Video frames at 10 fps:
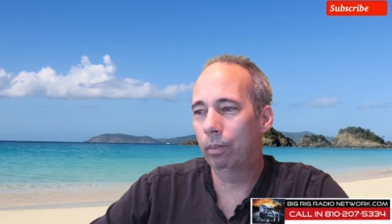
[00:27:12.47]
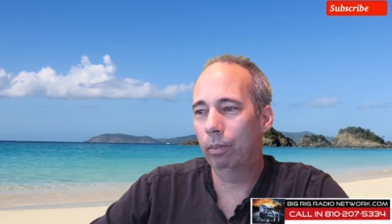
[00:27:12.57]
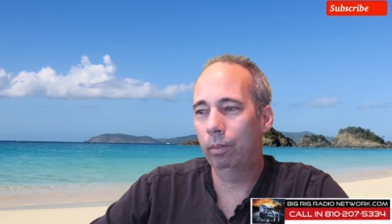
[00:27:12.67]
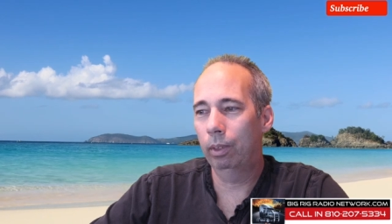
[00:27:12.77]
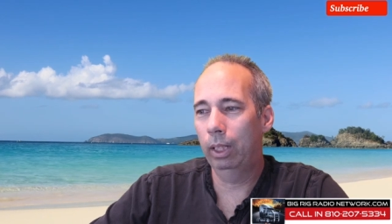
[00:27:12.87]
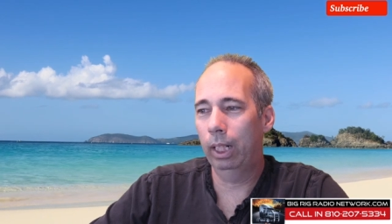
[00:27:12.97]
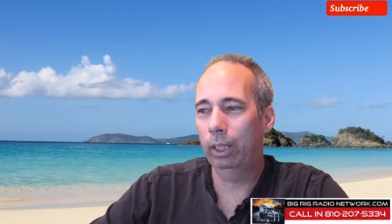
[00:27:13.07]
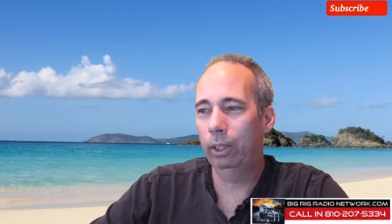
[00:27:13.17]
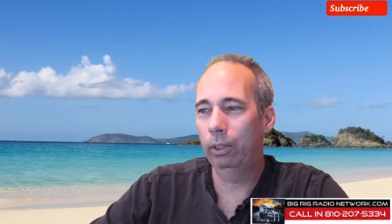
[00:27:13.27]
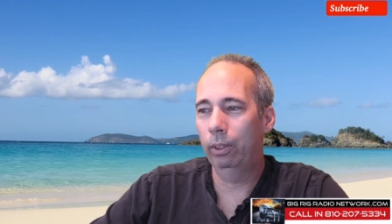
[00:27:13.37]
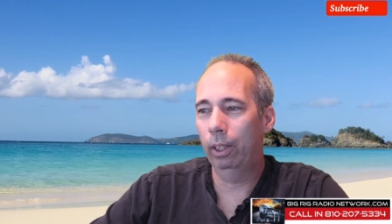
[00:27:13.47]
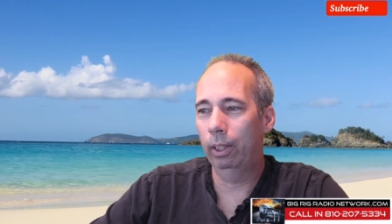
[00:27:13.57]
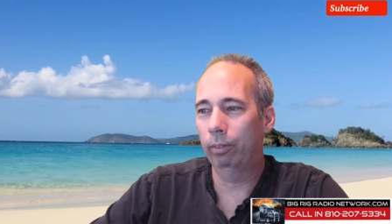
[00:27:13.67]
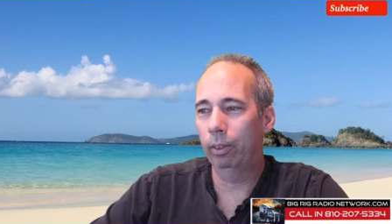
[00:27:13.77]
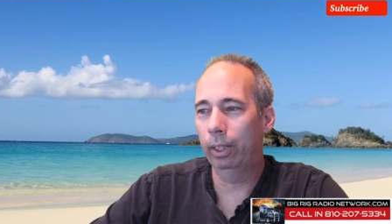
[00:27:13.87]
get it to do
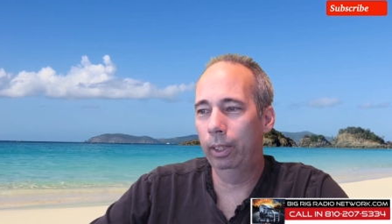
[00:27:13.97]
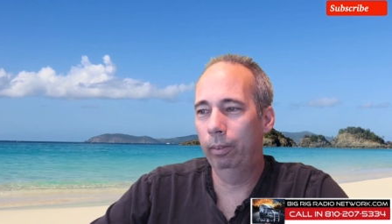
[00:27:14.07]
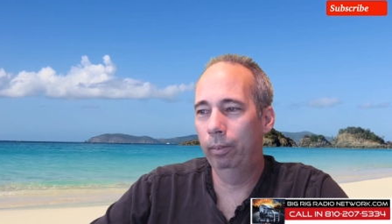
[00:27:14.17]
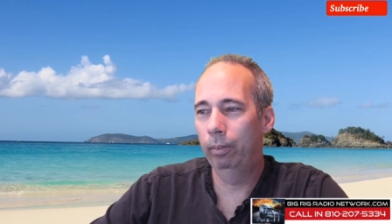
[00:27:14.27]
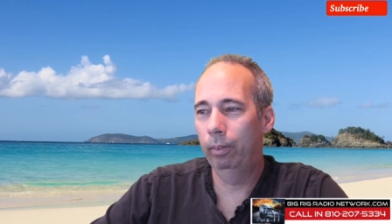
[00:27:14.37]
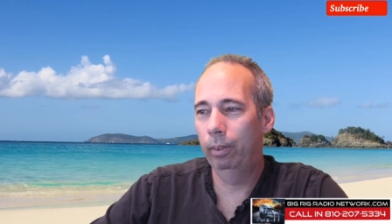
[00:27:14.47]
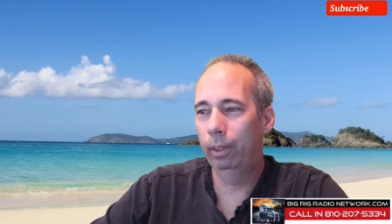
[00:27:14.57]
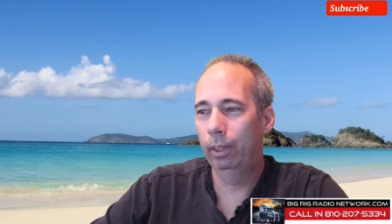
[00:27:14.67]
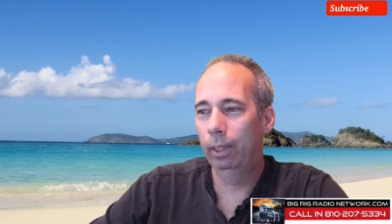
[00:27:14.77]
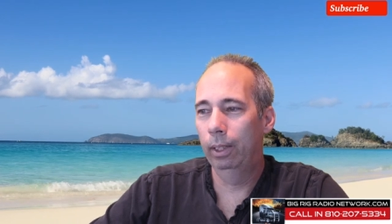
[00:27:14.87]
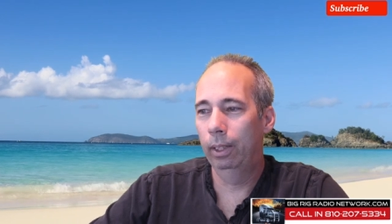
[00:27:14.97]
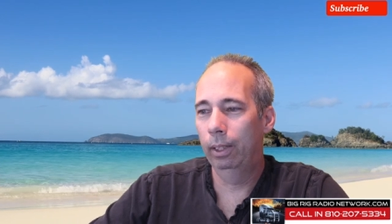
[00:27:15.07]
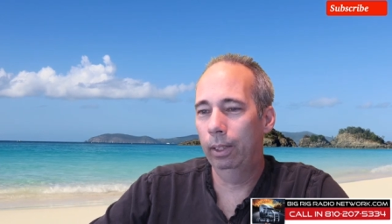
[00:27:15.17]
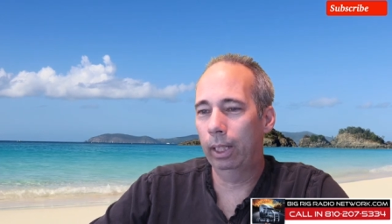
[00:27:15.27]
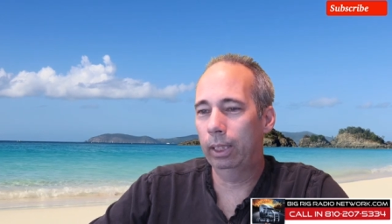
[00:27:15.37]
delivery.
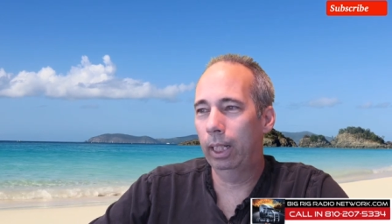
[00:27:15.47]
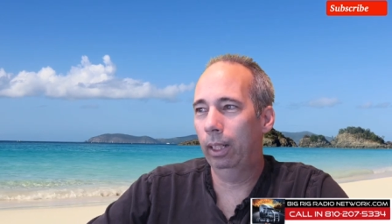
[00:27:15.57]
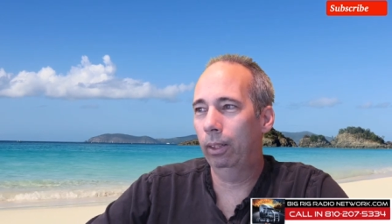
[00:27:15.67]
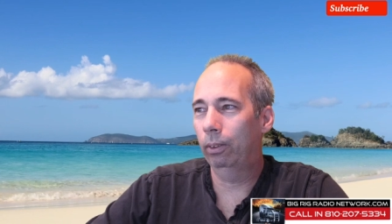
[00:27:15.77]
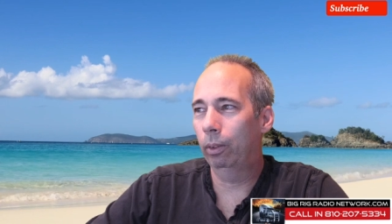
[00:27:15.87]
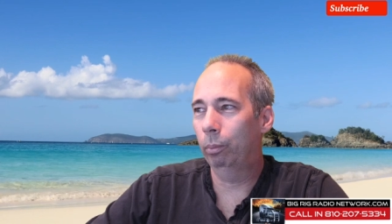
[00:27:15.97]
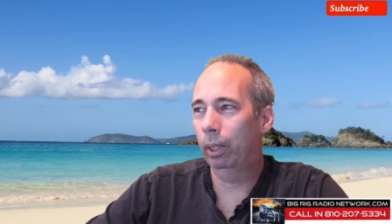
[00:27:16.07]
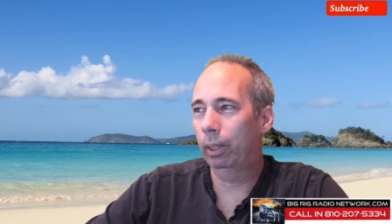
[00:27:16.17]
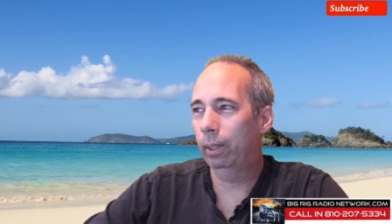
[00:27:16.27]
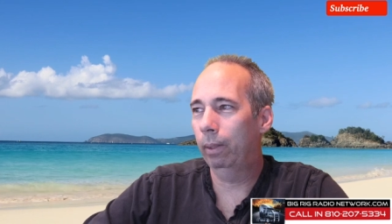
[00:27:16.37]
That's not local pickup.